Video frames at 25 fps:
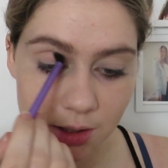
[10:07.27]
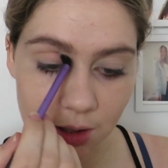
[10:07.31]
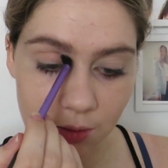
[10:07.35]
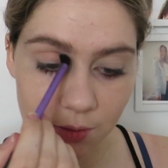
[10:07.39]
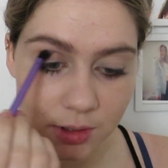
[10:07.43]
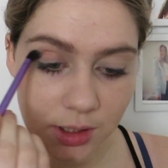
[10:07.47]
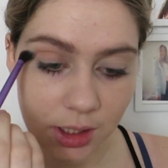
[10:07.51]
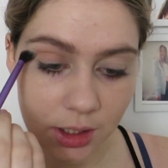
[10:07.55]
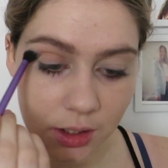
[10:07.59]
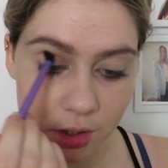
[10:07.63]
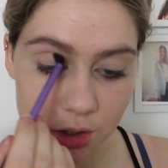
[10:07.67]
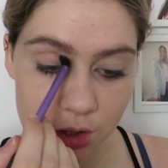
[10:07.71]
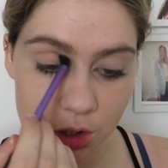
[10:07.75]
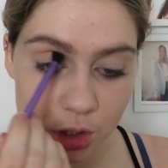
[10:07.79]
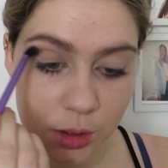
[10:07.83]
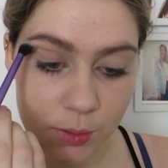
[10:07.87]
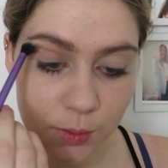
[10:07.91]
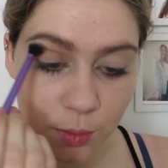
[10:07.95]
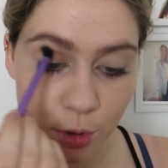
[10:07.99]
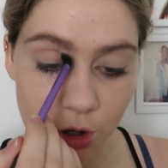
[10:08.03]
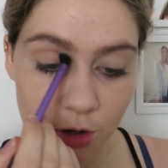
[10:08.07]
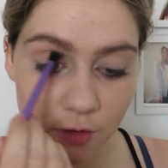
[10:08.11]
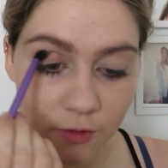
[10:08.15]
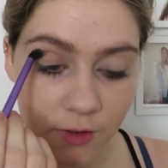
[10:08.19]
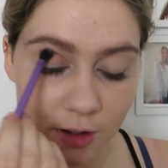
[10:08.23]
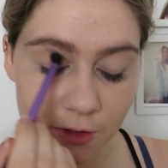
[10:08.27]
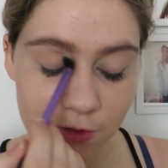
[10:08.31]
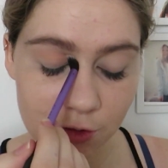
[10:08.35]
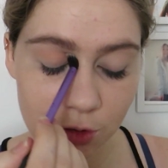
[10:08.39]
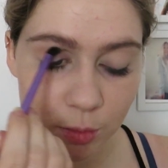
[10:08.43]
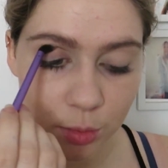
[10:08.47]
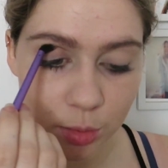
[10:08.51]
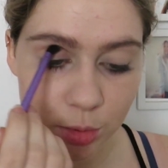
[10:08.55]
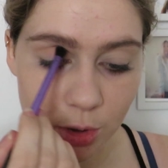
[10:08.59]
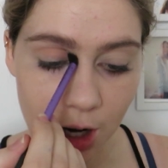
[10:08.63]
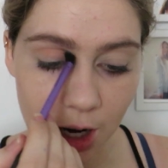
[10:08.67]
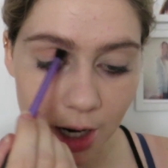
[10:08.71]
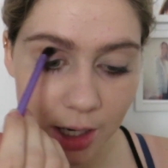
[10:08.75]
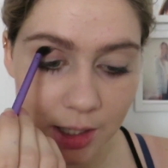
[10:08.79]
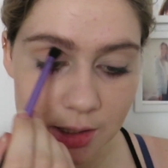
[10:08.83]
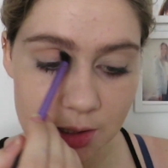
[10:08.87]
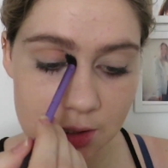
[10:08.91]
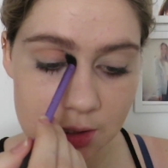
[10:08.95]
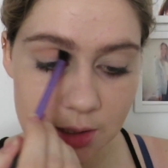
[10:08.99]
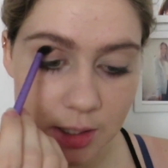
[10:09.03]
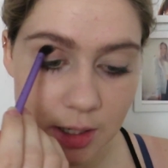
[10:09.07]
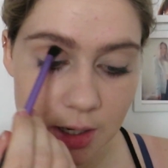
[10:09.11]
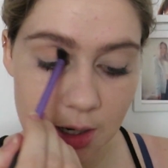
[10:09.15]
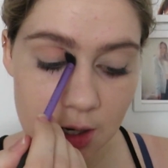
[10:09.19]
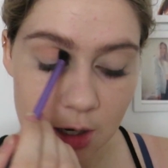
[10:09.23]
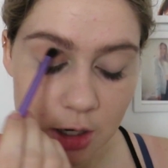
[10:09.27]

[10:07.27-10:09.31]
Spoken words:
so I was like, this is perfect for brides,